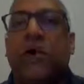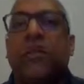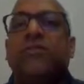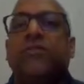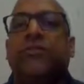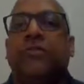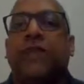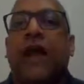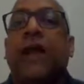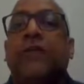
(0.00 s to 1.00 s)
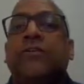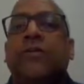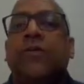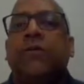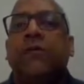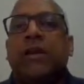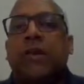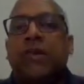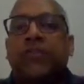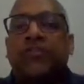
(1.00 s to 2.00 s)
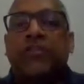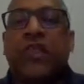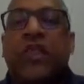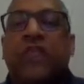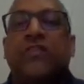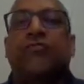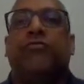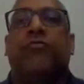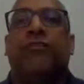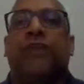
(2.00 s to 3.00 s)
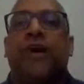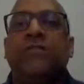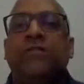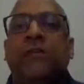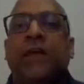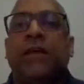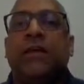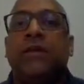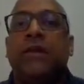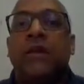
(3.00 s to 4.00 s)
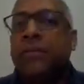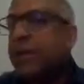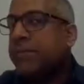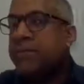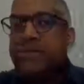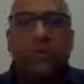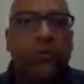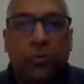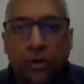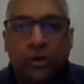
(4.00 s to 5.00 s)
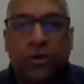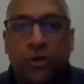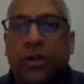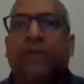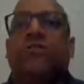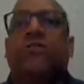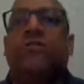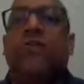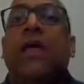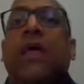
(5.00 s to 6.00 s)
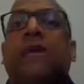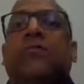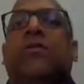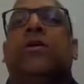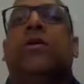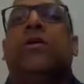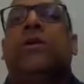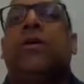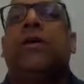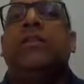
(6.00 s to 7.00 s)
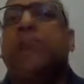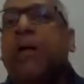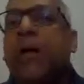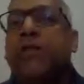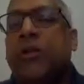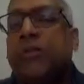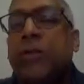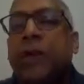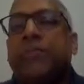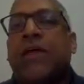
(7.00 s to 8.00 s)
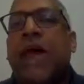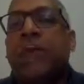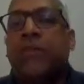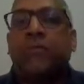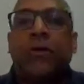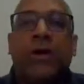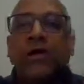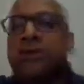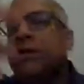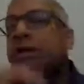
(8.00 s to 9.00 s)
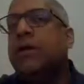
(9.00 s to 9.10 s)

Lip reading: objects are intact, right? Each thing in this room is isolated, but I'm still with all of these things, right? The problem, problems happen when